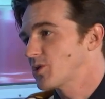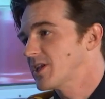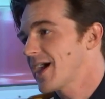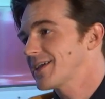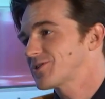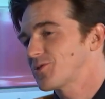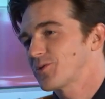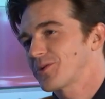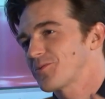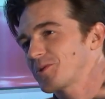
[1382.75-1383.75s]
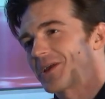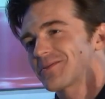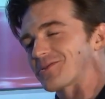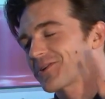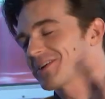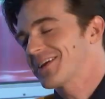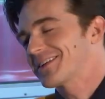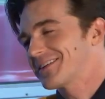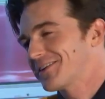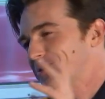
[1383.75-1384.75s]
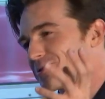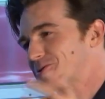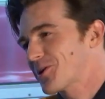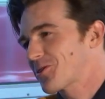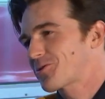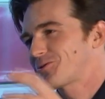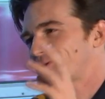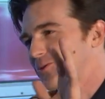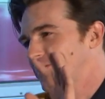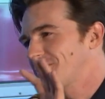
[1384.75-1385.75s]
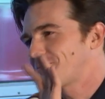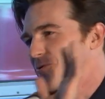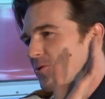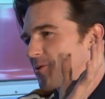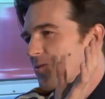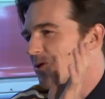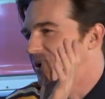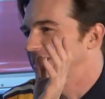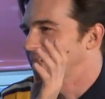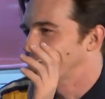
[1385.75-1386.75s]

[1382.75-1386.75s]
the night. So we starting to get delirious around 3, 4 in the morning.